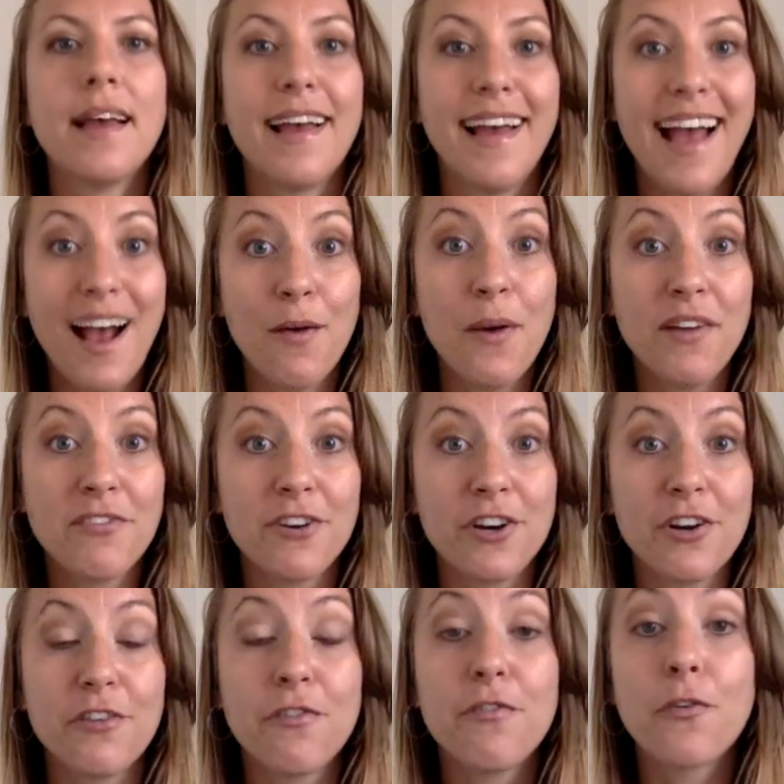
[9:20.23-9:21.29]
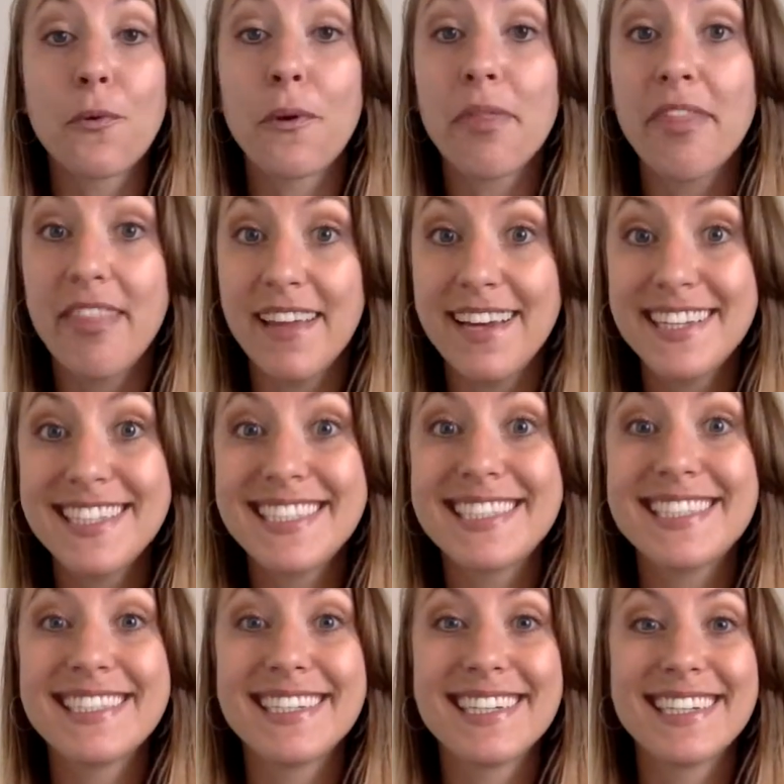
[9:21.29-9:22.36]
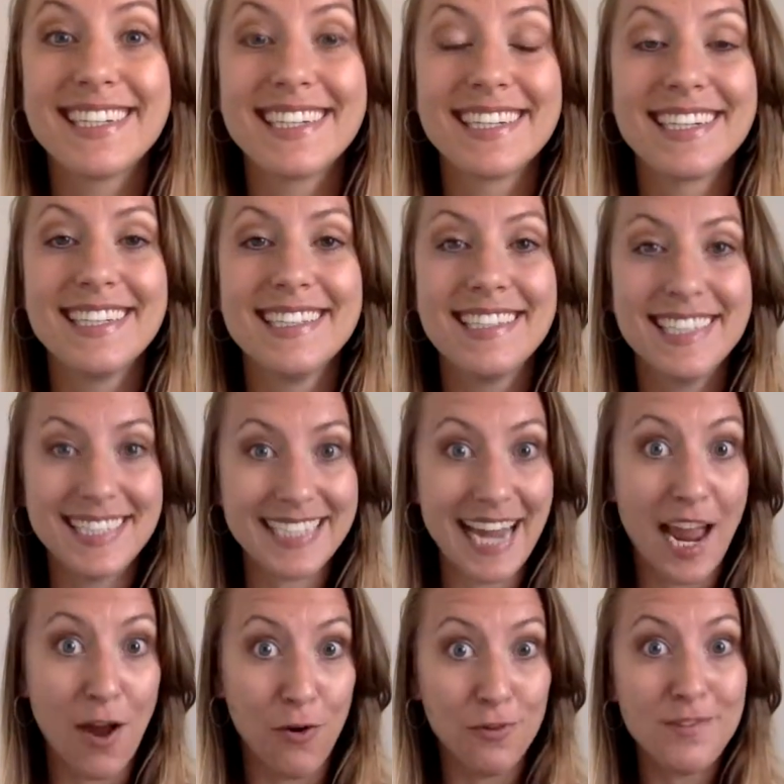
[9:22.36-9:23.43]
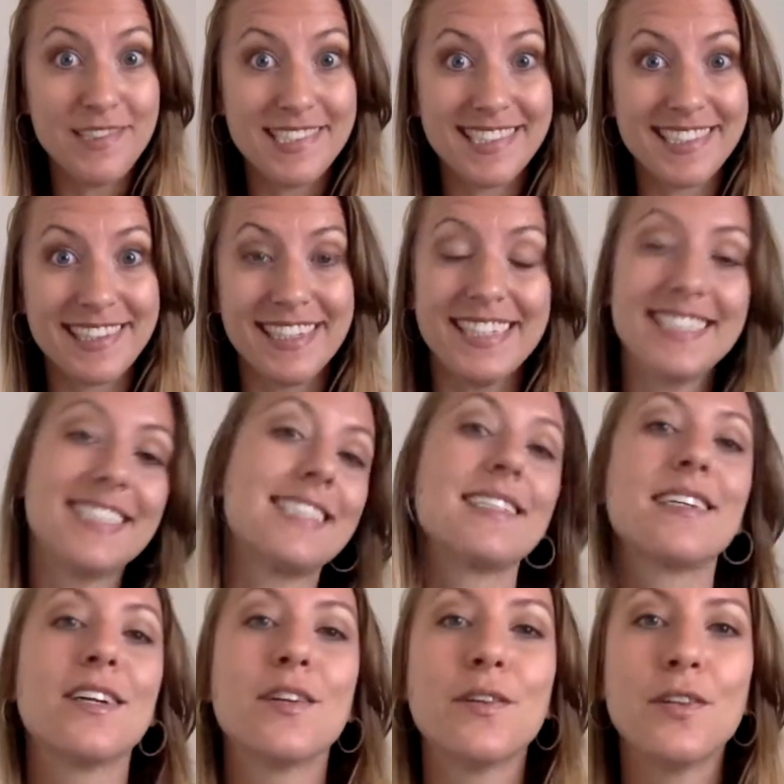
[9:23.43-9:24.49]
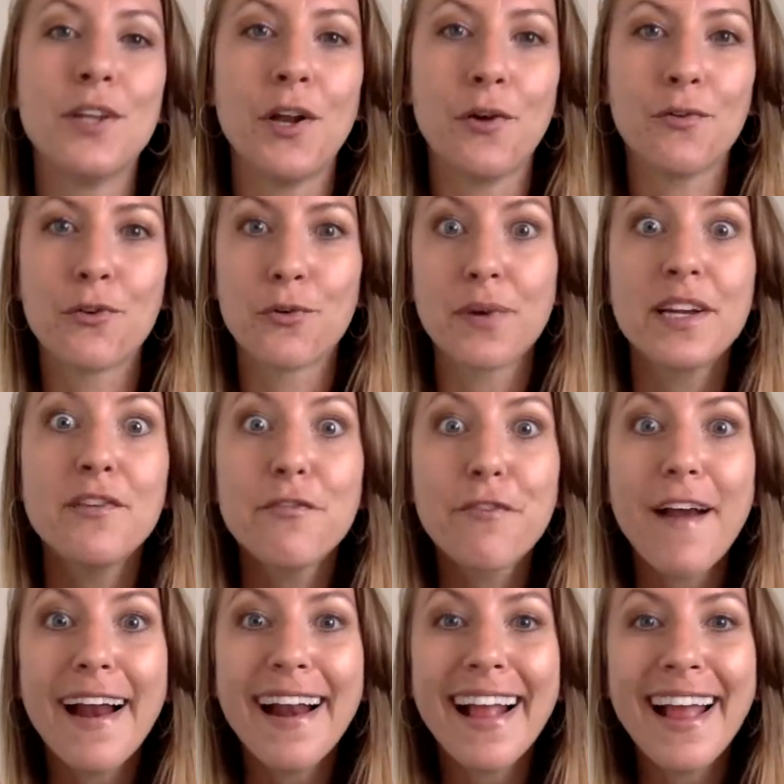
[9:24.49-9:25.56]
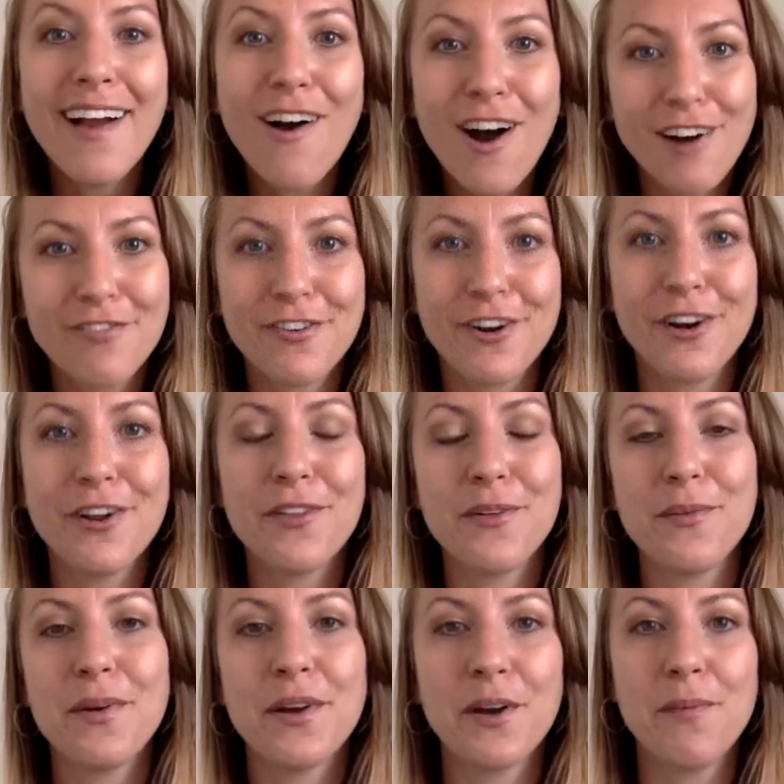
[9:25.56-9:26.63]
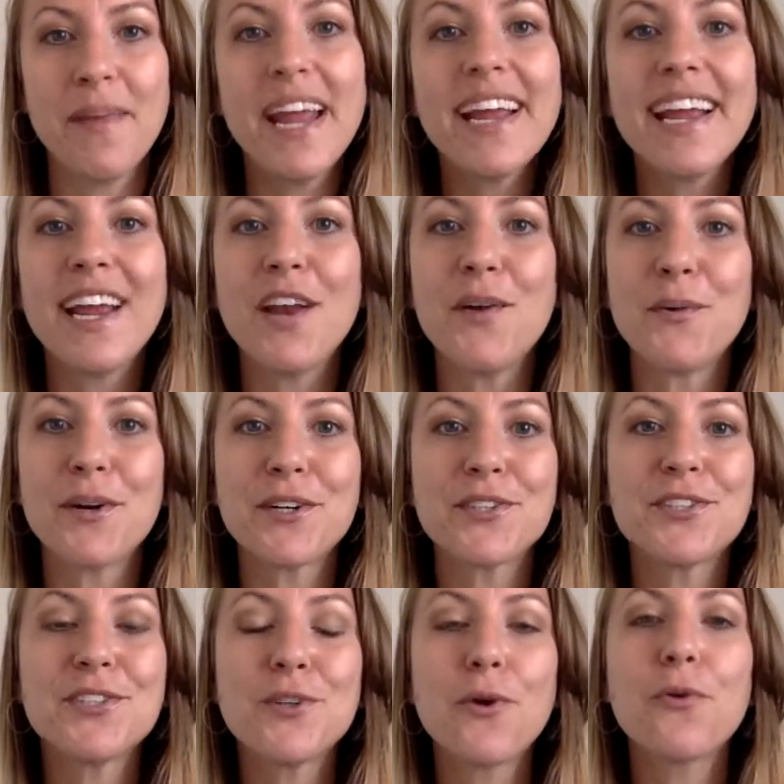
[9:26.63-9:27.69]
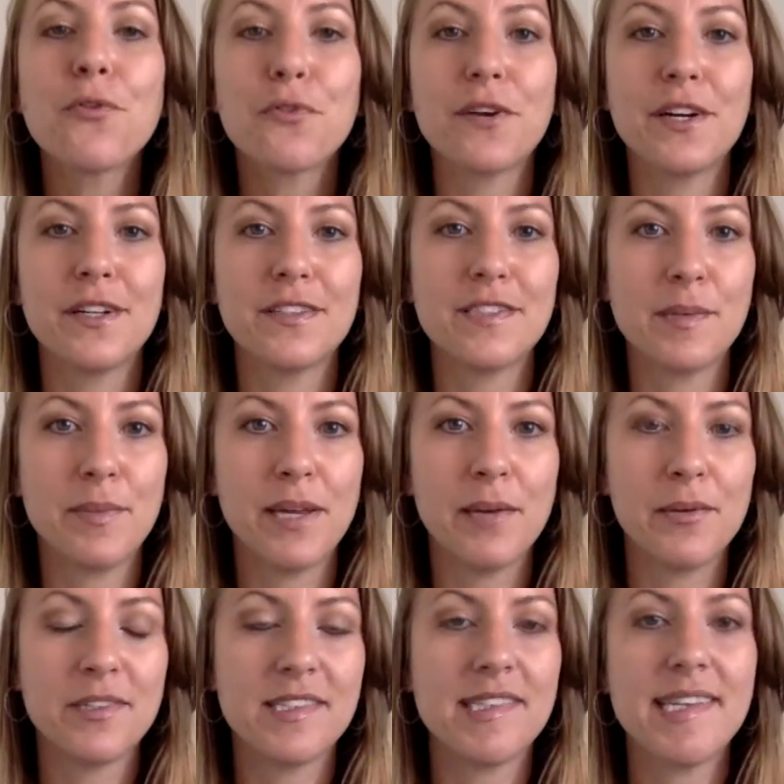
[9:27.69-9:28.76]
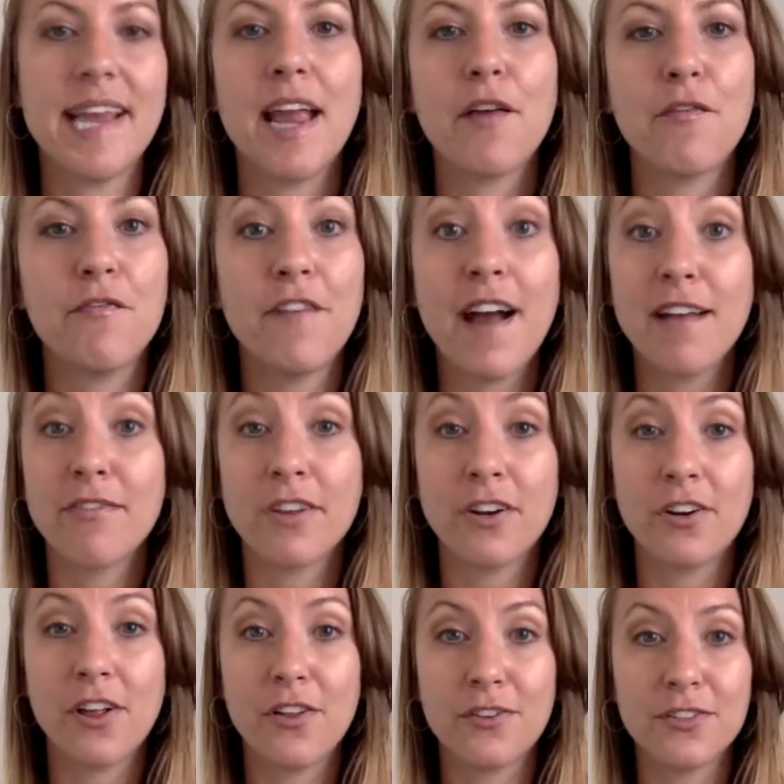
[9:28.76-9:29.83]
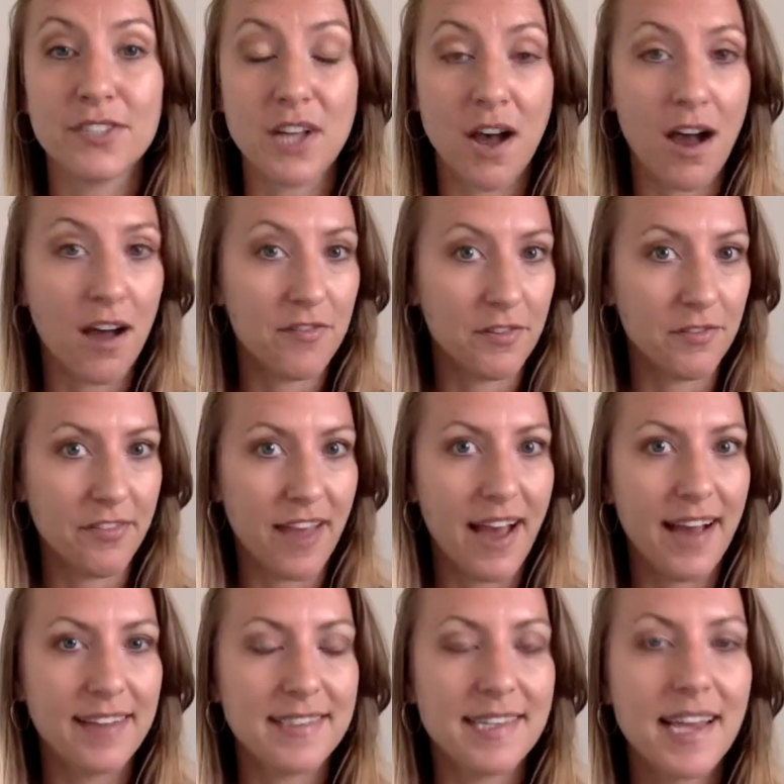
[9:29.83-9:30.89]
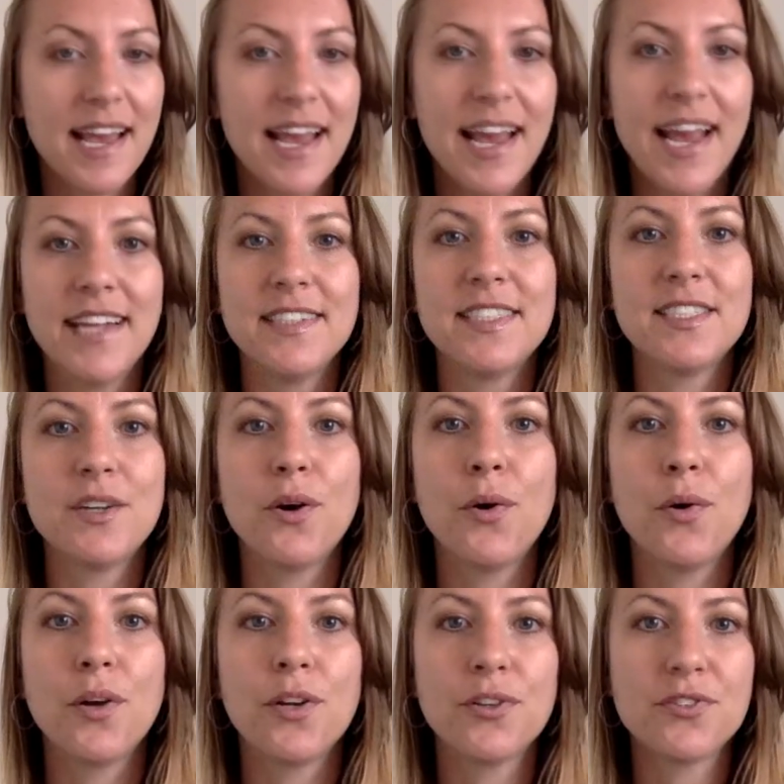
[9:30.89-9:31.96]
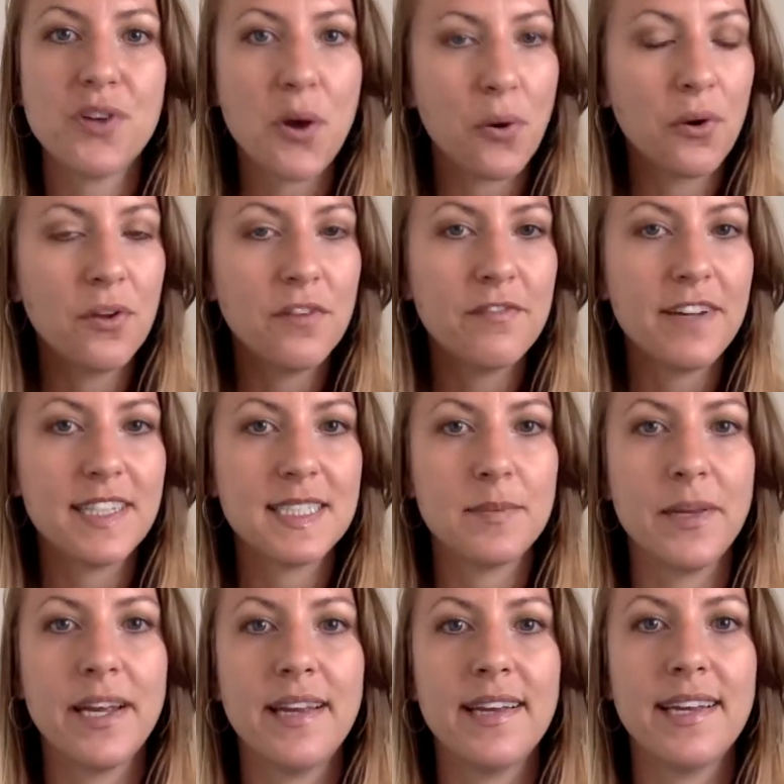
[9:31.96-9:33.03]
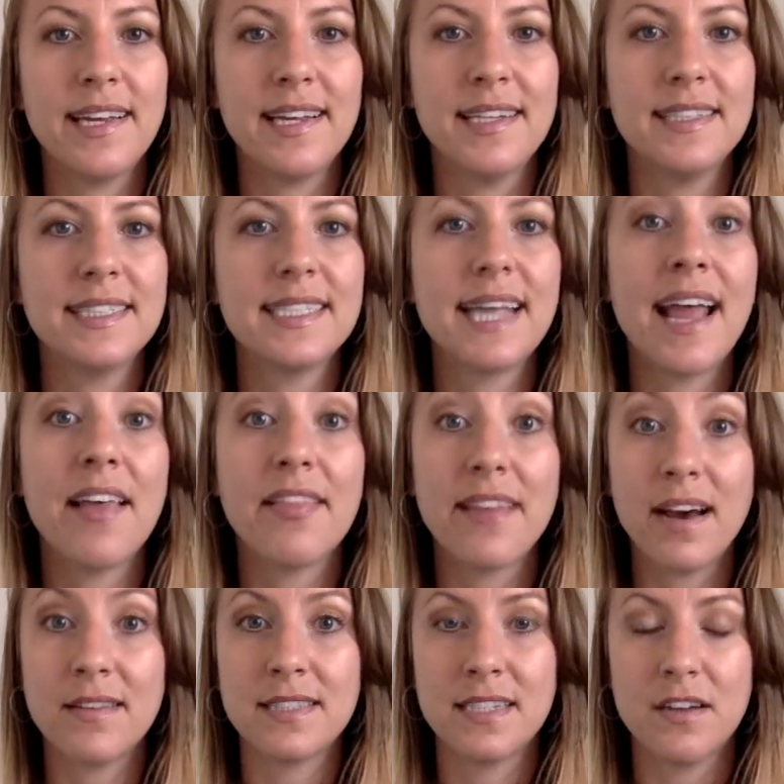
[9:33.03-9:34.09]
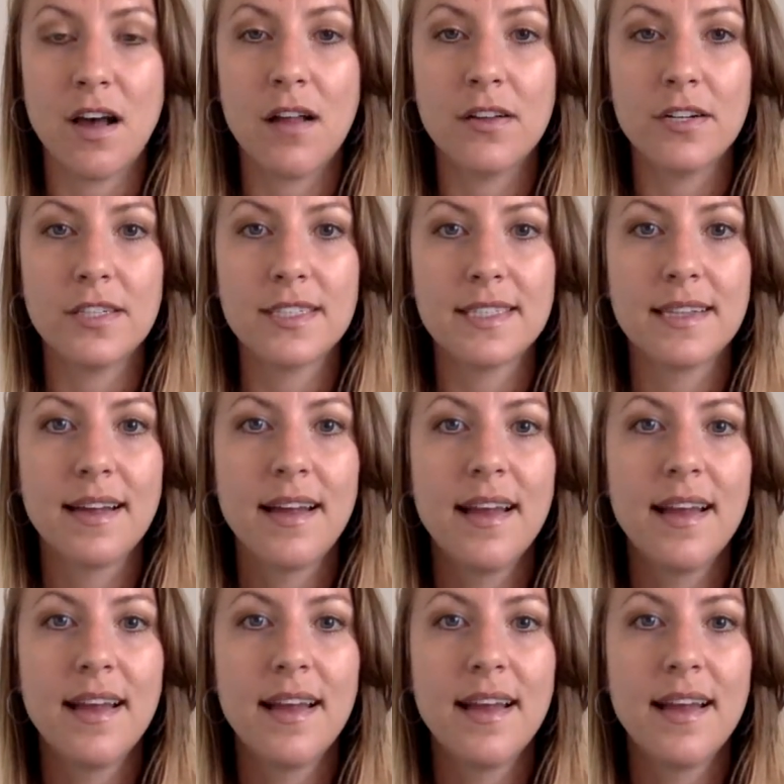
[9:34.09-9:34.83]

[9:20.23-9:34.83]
However, for this discount, this Green Friday offer that we are making, we're so thrilled to be able to take $500 off of that. And so your total investment is $1,000.